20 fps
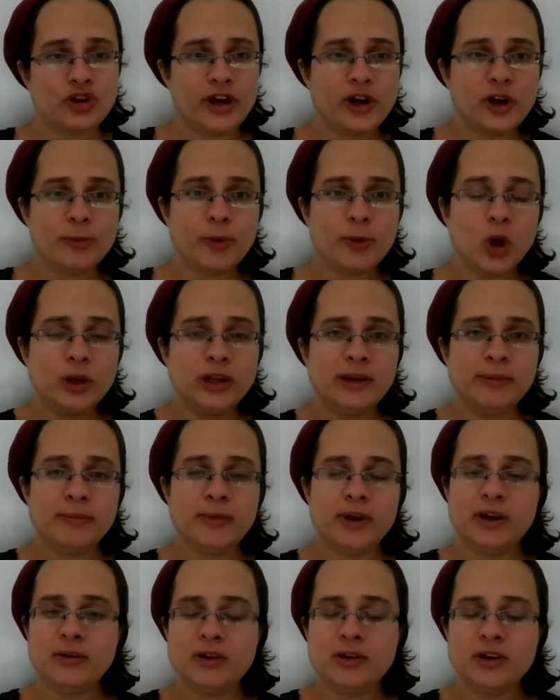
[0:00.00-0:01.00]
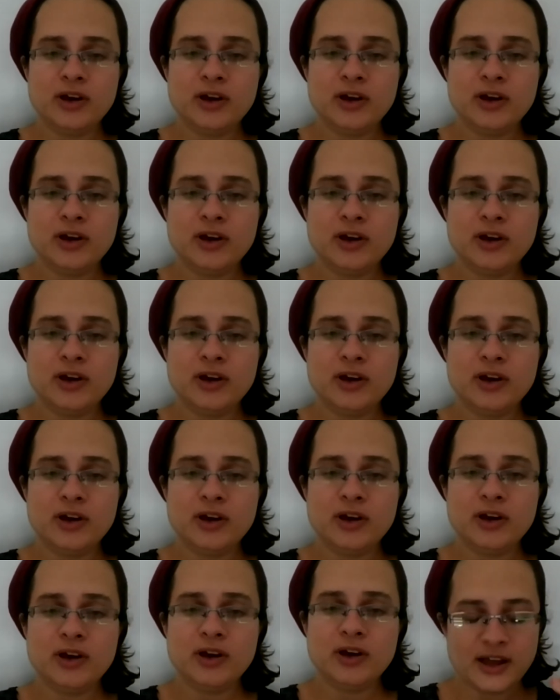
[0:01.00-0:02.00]
Jacob only,
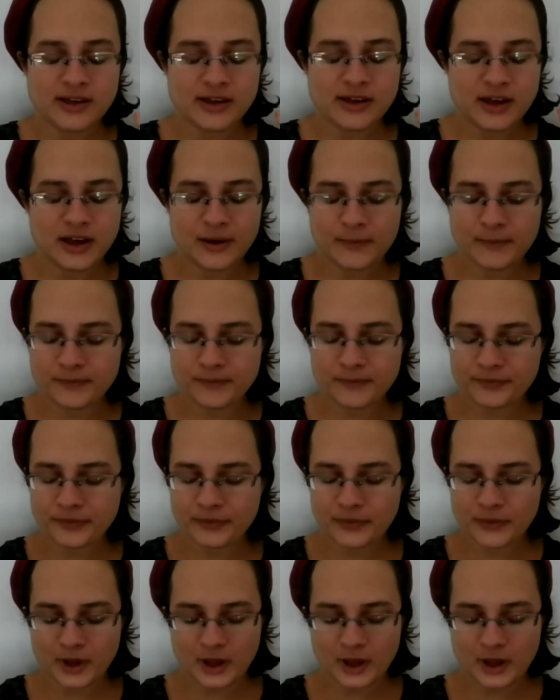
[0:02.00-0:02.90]
um,